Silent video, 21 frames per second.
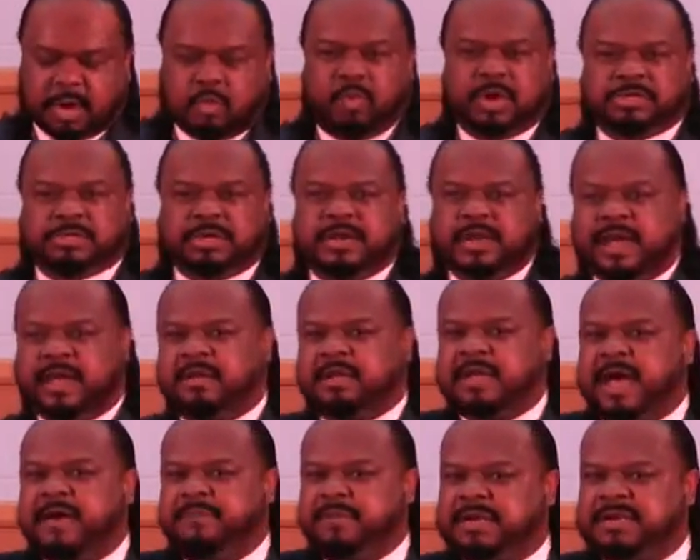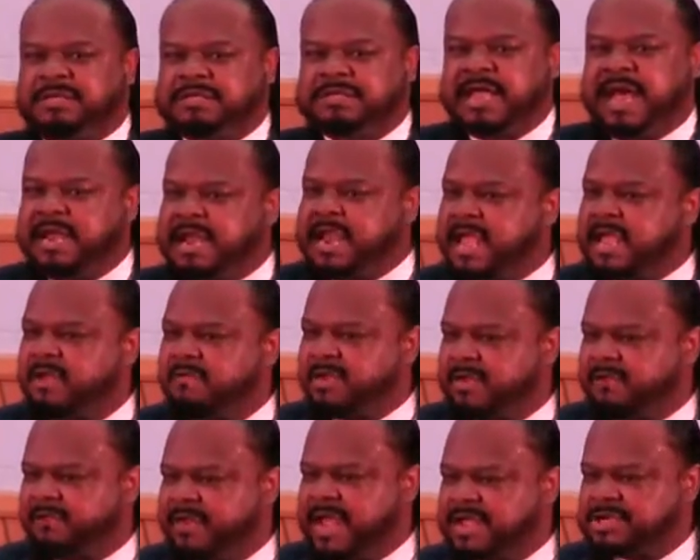What's going to happen? This is not
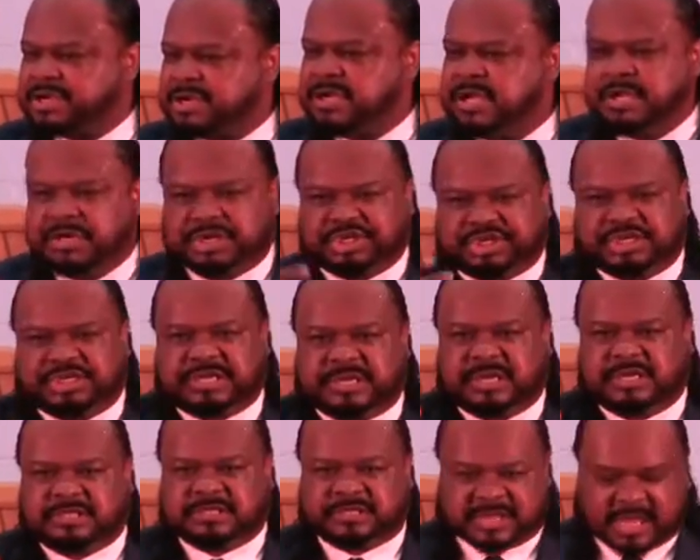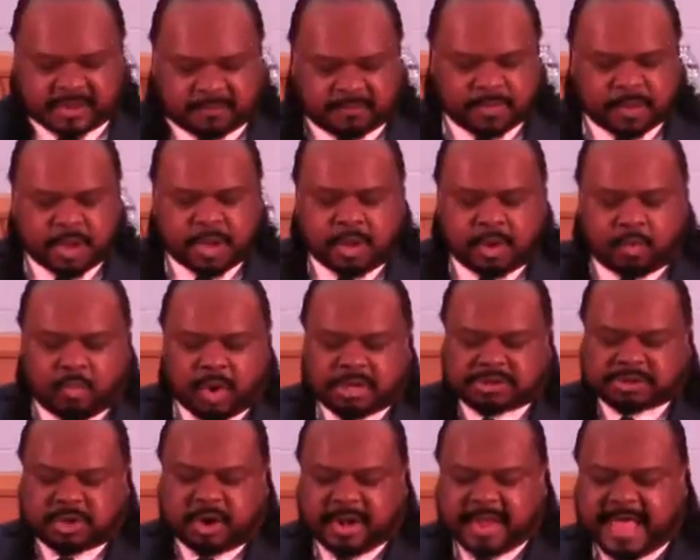negative confession. It's just this thing.
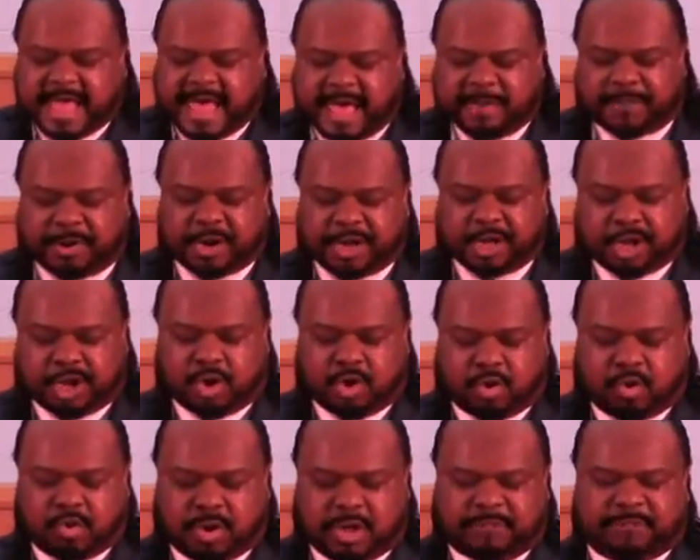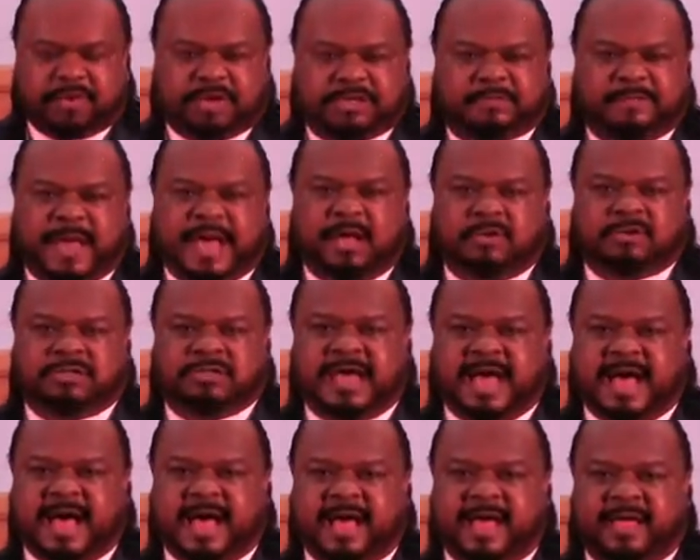What's going to happen to you if your spouse
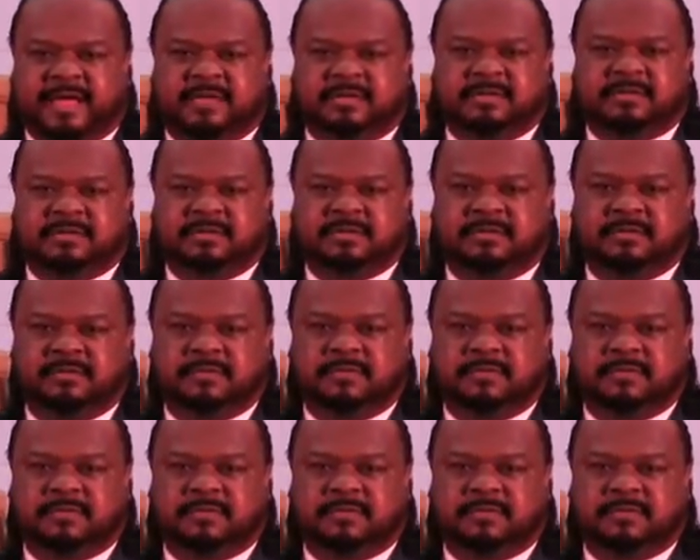dies?